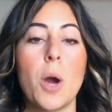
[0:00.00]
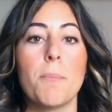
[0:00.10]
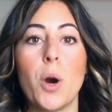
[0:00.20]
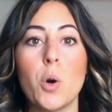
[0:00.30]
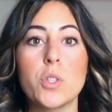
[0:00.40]

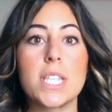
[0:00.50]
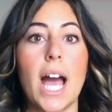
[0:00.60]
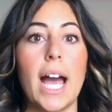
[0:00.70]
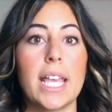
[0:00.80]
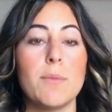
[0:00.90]
post.
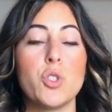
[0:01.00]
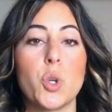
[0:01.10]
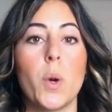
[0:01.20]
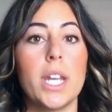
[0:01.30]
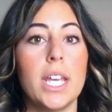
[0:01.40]
I am
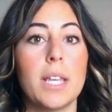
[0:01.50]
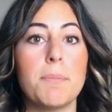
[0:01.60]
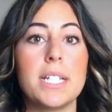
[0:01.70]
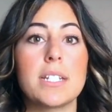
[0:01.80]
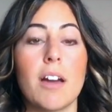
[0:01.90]
joining
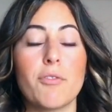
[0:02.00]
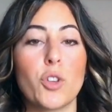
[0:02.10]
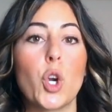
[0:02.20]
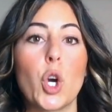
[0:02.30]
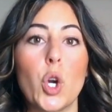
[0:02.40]
Big Tough
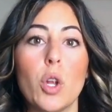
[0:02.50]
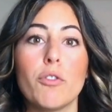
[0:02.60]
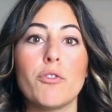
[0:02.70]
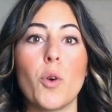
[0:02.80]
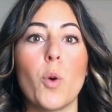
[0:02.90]

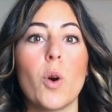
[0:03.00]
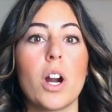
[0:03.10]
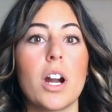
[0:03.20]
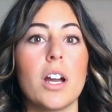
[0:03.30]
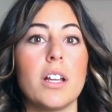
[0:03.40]
Girl
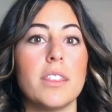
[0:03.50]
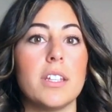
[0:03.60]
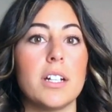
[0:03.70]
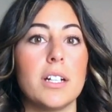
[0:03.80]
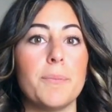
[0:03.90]
for
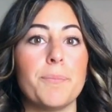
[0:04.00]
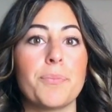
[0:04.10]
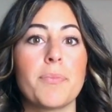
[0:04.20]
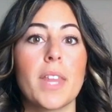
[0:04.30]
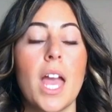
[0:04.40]
the
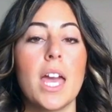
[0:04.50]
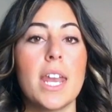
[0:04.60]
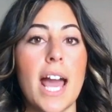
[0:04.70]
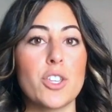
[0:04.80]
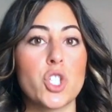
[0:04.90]

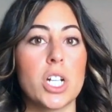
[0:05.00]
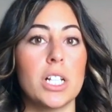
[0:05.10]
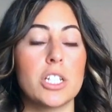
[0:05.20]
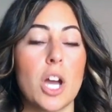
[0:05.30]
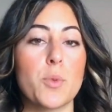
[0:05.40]
National
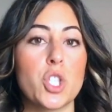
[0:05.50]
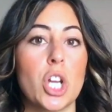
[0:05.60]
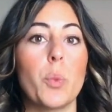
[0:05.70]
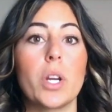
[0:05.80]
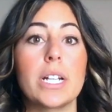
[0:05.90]
Adoption
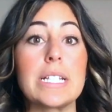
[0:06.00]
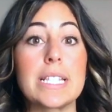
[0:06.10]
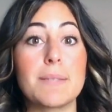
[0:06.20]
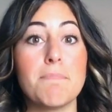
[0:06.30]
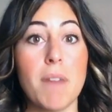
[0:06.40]
Awareness
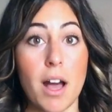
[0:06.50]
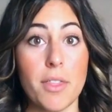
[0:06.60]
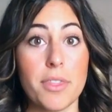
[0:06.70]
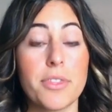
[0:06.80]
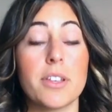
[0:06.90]

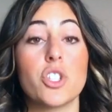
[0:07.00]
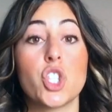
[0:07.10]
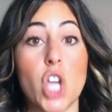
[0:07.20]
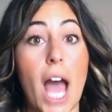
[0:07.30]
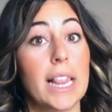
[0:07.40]
Month
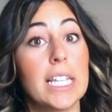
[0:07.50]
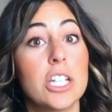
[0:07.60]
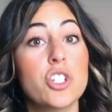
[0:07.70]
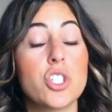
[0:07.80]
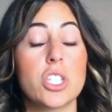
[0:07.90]

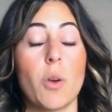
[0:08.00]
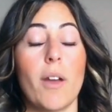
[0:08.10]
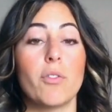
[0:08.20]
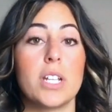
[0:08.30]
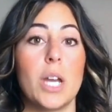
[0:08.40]
Challenge. So
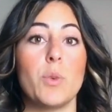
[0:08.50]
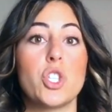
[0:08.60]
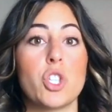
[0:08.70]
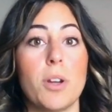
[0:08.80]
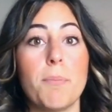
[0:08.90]
every day we
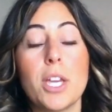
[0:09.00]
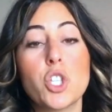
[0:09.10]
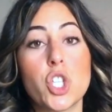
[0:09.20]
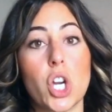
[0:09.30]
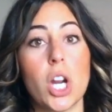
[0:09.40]
share a
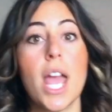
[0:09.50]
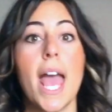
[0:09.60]
picture